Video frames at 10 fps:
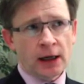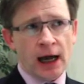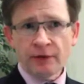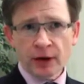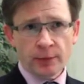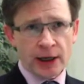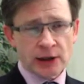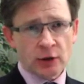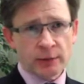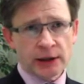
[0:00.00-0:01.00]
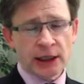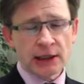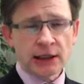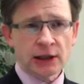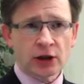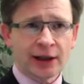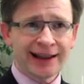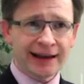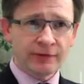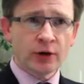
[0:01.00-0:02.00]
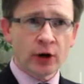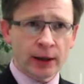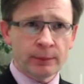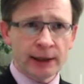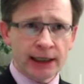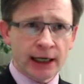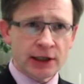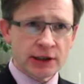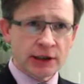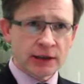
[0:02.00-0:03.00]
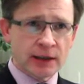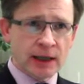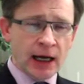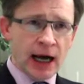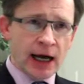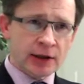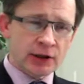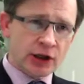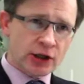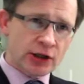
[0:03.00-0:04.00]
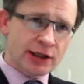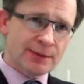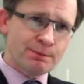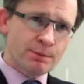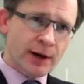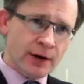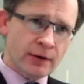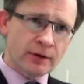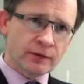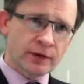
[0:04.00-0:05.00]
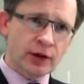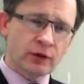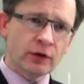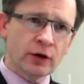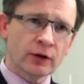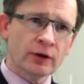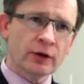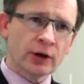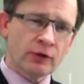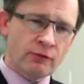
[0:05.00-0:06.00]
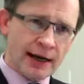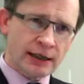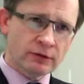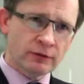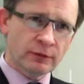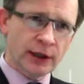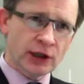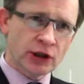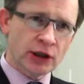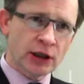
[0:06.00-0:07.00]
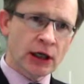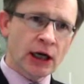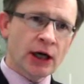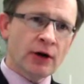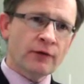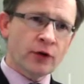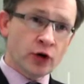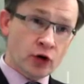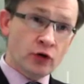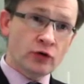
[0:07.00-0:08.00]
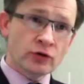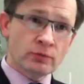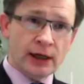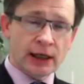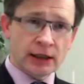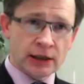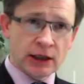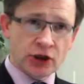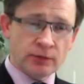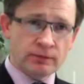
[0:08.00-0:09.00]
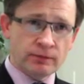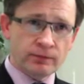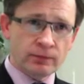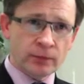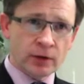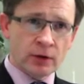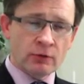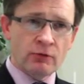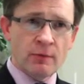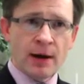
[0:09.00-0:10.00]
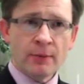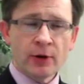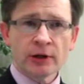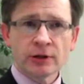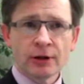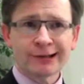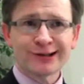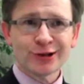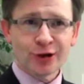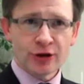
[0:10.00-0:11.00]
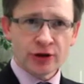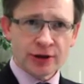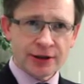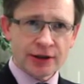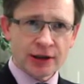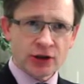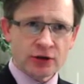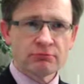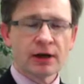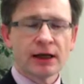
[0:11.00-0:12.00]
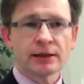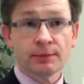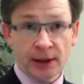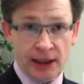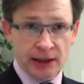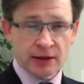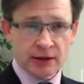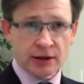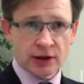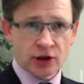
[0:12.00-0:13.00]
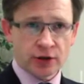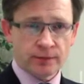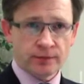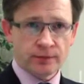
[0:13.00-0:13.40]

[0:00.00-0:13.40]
Having a breast augmentation has got lifelong implications, and as such it's imperative that you've got the correct information for you to make a decision. Remember, it's not a surgeon's decision, it's a patient's decision.